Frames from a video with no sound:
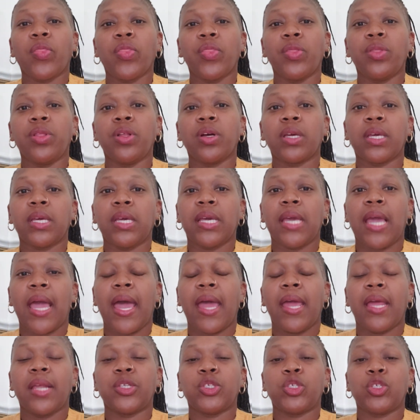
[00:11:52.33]
looking
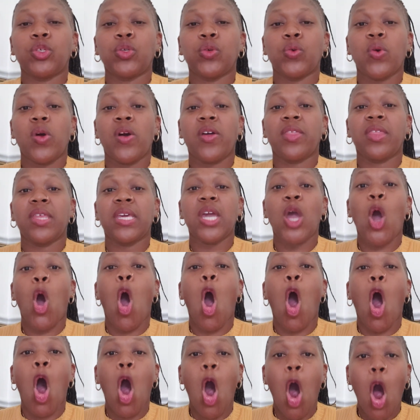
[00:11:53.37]
into the
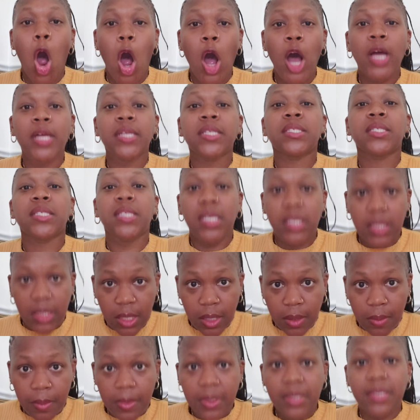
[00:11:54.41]

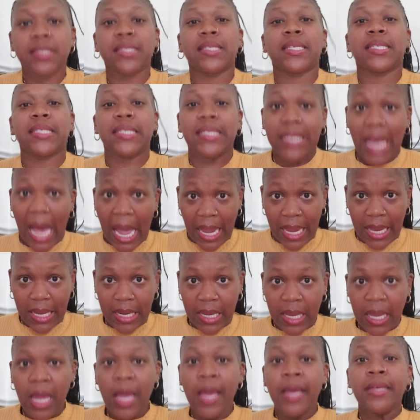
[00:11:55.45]
Autism Society.
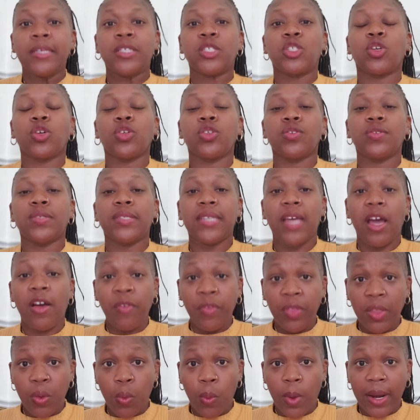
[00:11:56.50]
So you
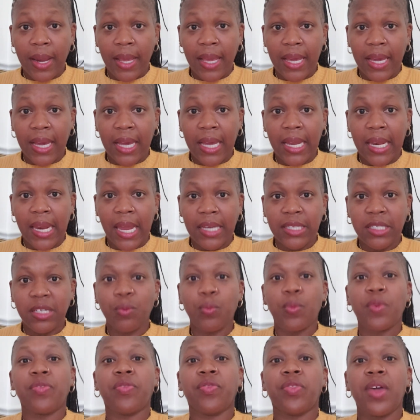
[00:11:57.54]
definitely want to get connected
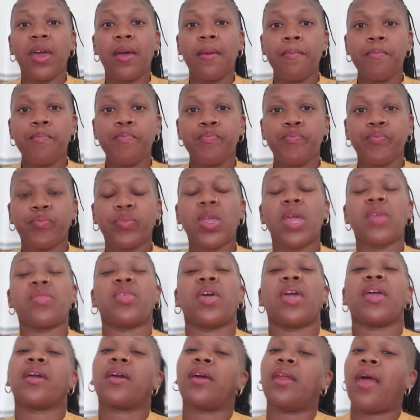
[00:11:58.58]
with them.
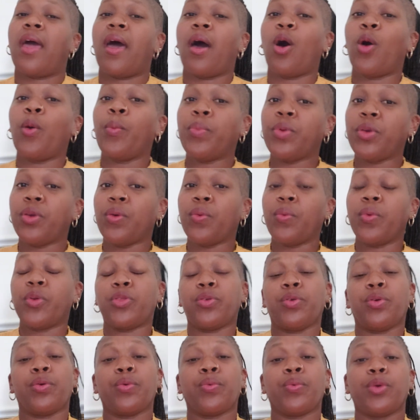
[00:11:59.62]
They could help you
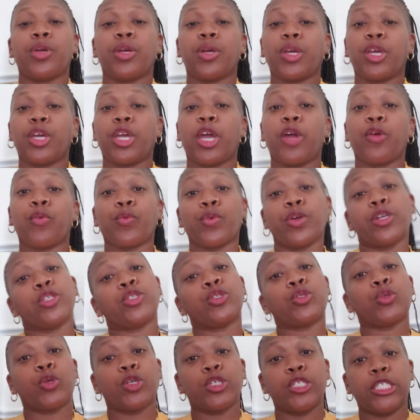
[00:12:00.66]
with your get
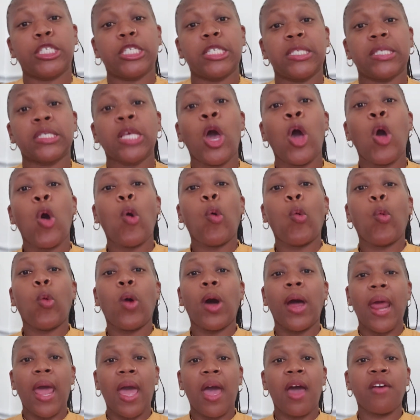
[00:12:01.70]
resources,
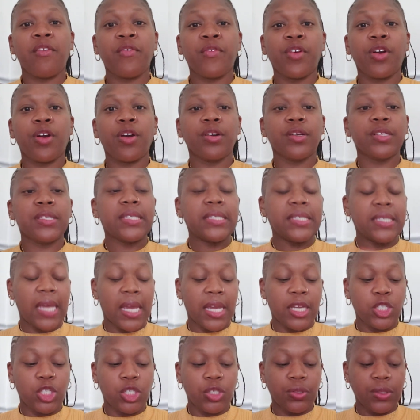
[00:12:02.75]
whatever
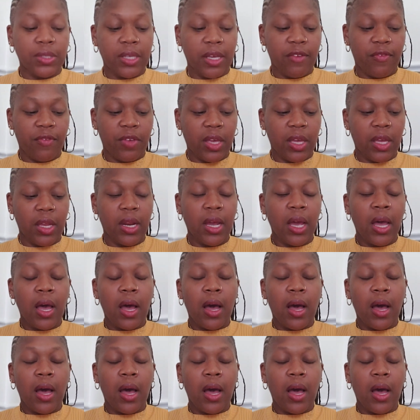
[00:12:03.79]
state you live in,